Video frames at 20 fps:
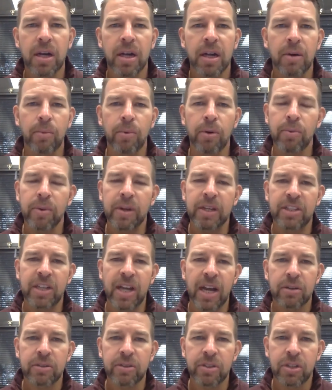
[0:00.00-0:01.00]
Uh, we'll reach
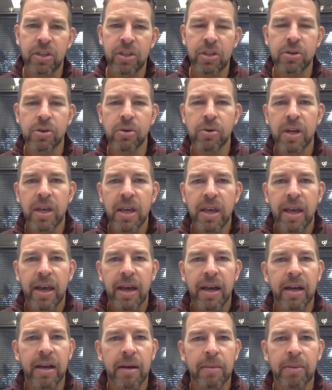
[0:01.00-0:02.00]
out to you,
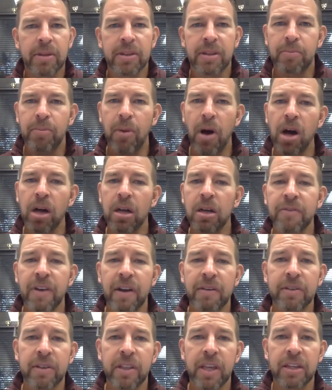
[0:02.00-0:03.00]
uh, but the bulk of
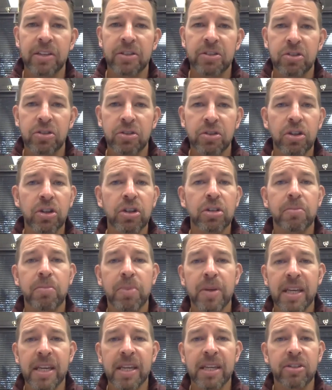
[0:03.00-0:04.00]
everything should
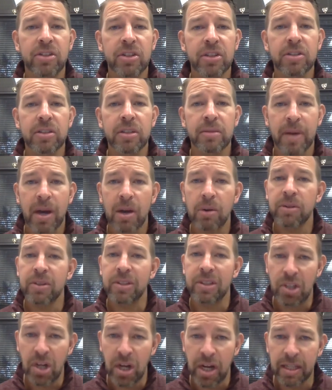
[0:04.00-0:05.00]
be just about
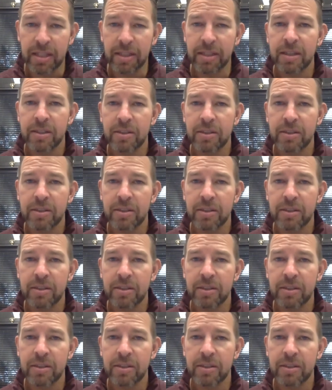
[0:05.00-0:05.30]
done.